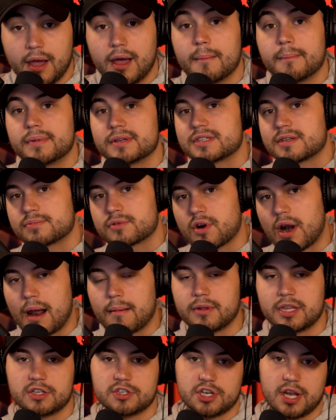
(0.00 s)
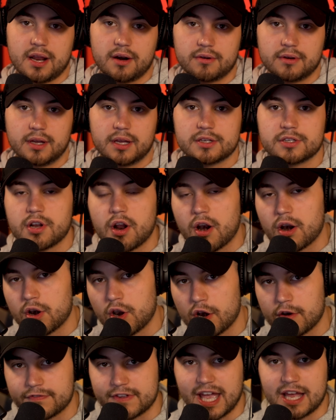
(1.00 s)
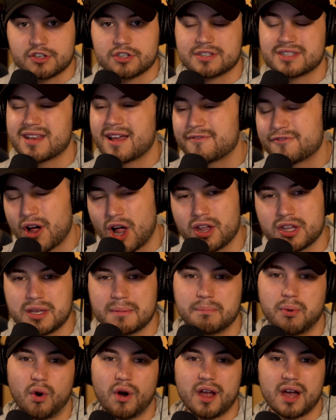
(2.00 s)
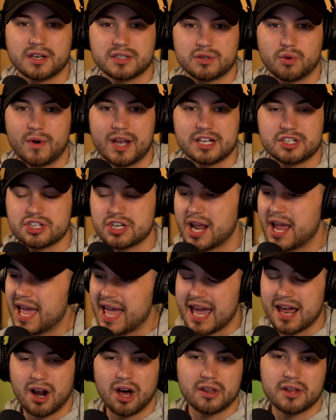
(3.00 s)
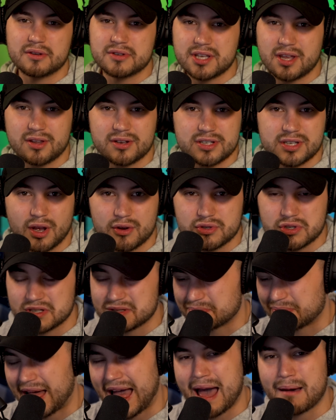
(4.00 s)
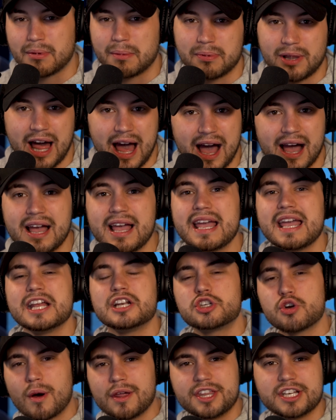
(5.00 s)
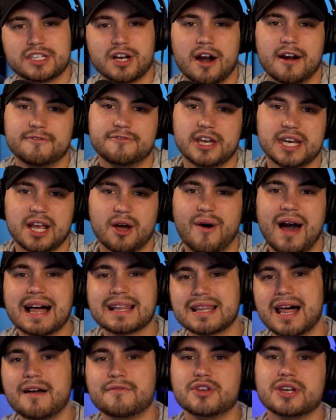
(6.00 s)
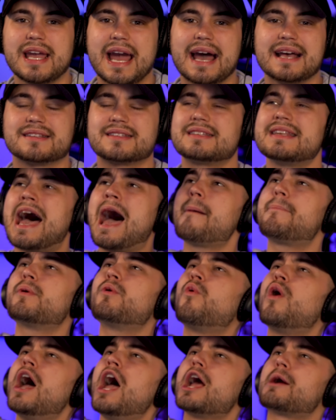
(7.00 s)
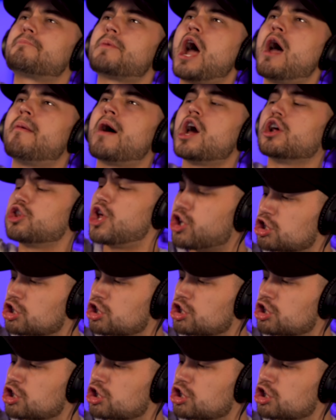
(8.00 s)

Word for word: But subscribe to the channel. Turn on notifications. Follow your boy on Twitch and all those other socials. Blah, blah, blah. Enjoy the darn video. I love you guys. Sniper week, baby. Let's